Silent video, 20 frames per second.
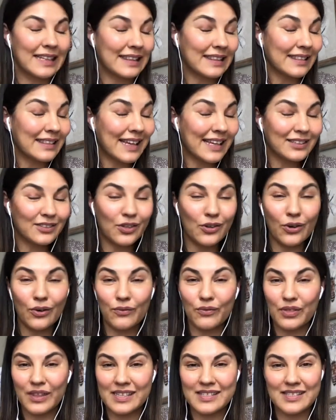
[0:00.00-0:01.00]
let go
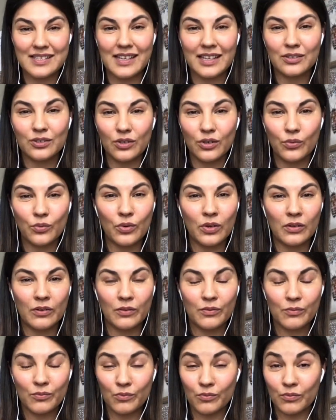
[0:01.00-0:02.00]
of things that no
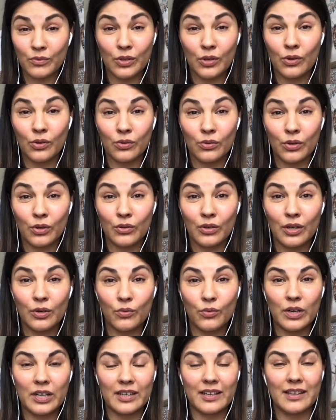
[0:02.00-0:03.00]
longer
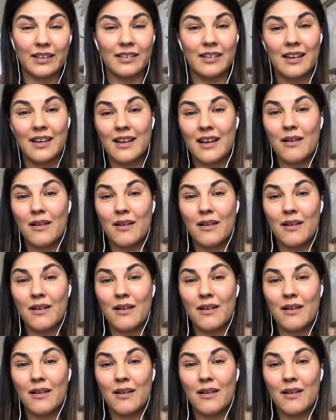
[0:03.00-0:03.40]
working,